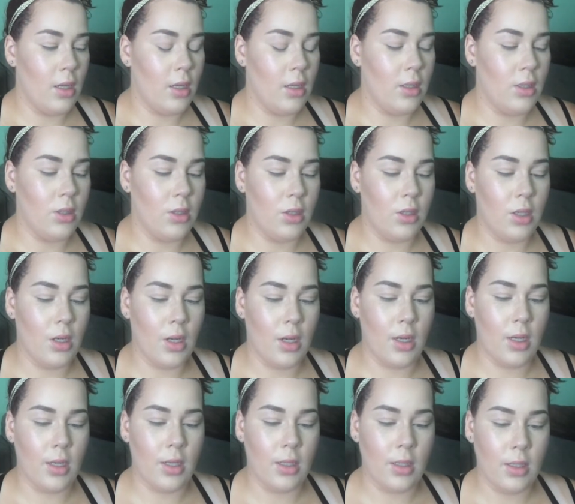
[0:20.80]
And
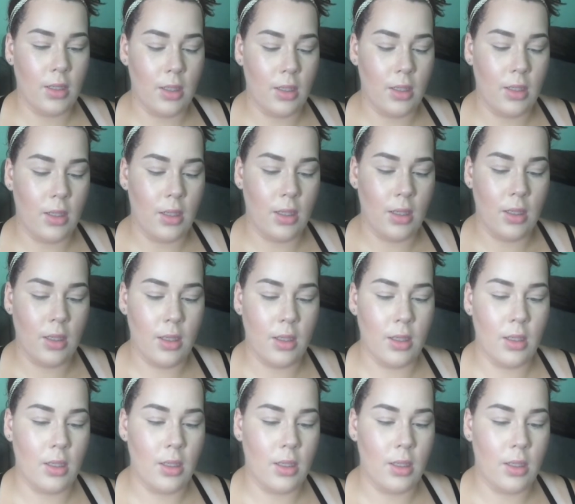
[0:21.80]
just
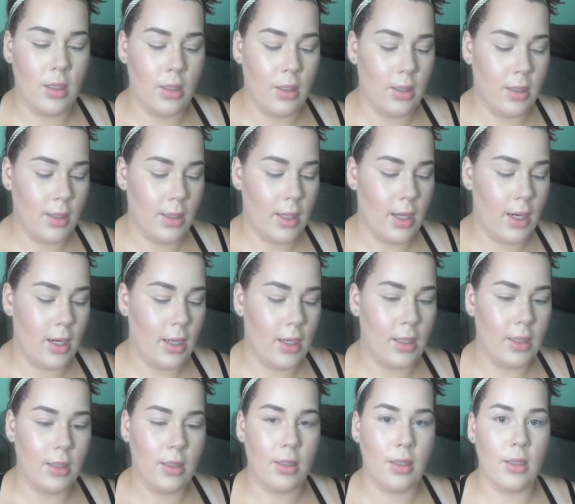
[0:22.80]
set it.
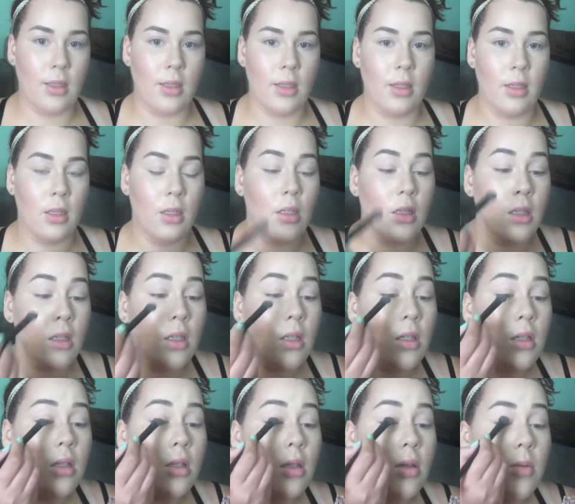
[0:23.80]
So
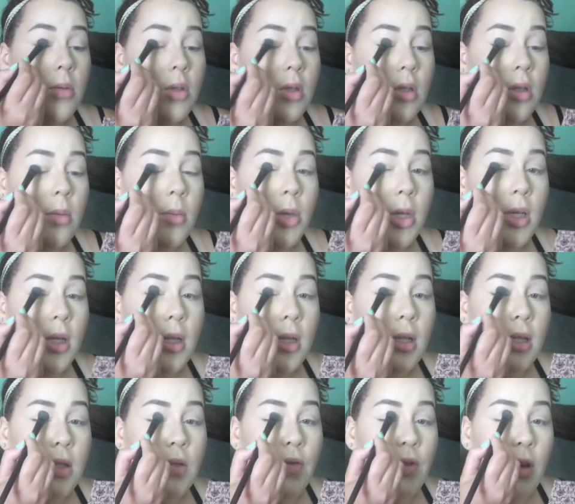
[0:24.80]
I'm just going to put
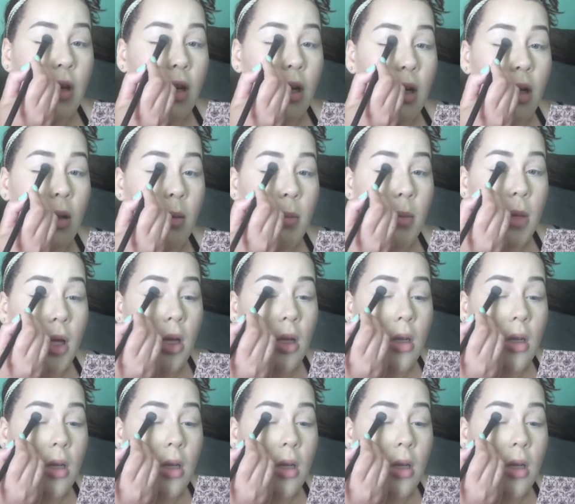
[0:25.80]
this from